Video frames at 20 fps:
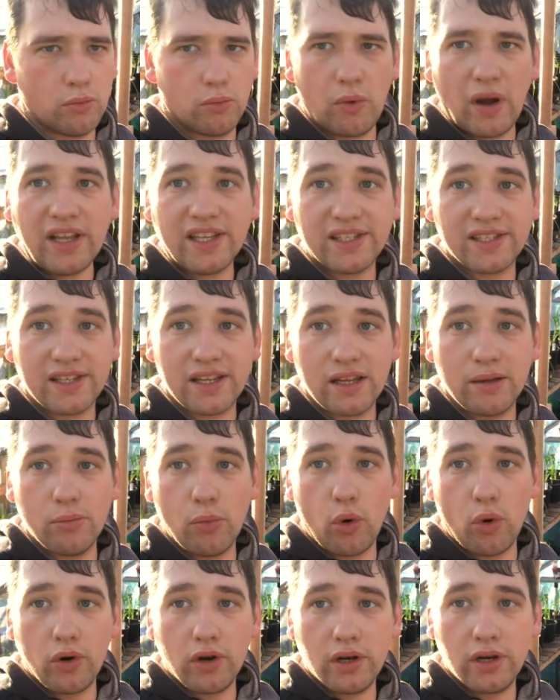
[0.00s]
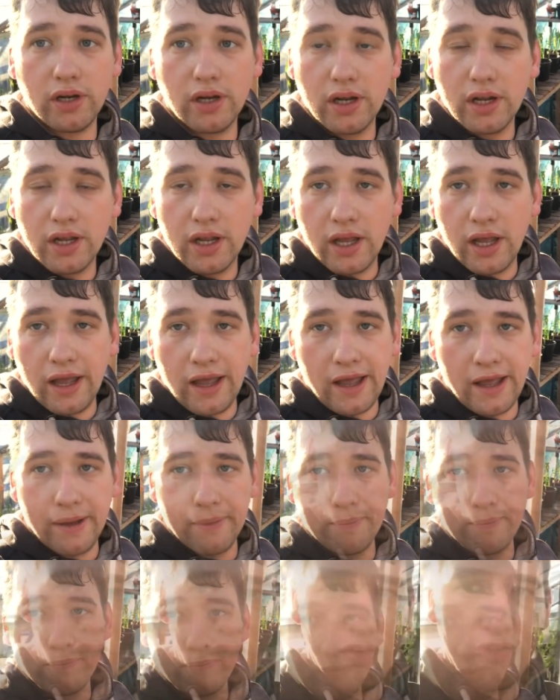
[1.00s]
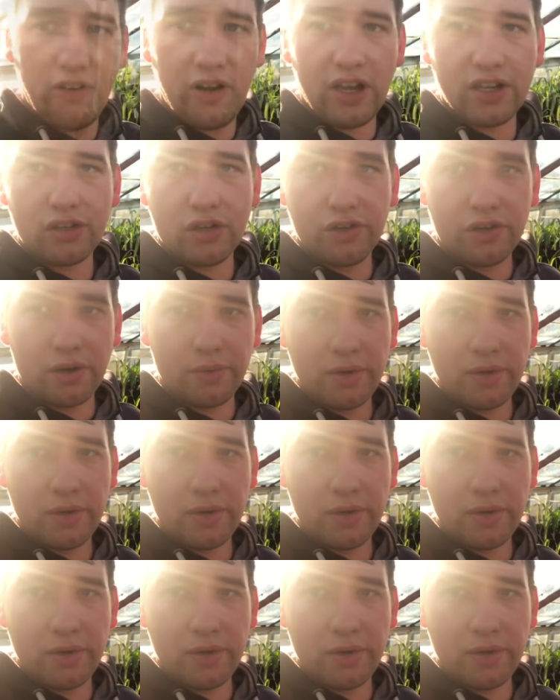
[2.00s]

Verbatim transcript: Wednesday morning. Um, fire's on